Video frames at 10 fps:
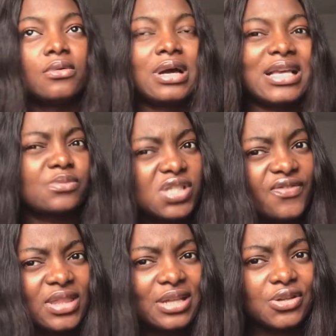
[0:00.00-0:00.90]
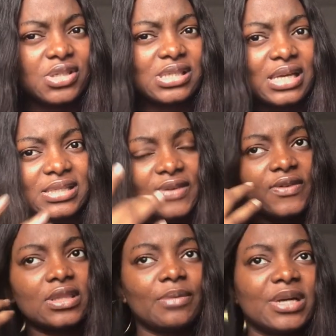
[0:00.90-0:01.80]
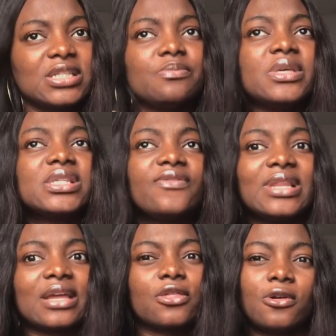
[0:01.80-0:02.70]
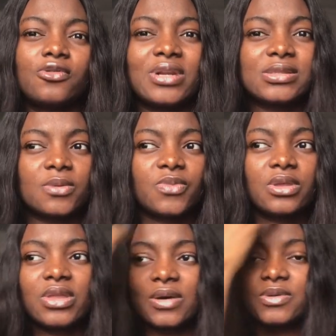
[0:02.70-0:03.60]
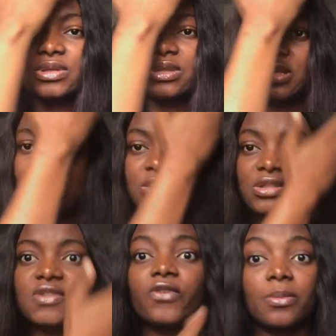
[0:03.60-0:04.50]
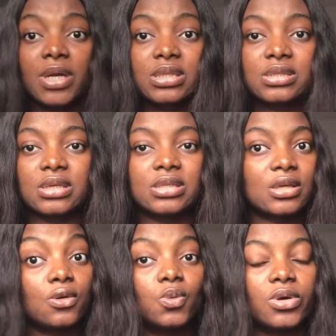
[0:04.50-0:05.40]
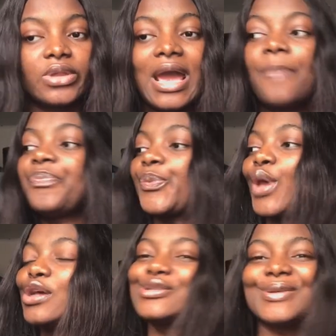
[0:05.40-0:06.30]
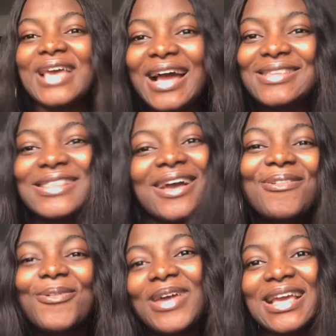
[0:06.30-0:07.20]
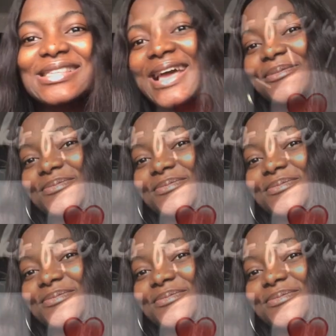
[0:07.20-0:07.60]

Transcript: has motivated you to start saving imagine me saving like 300 or something thousand in just four months it's a good one yeah so yeah it's like on your way next time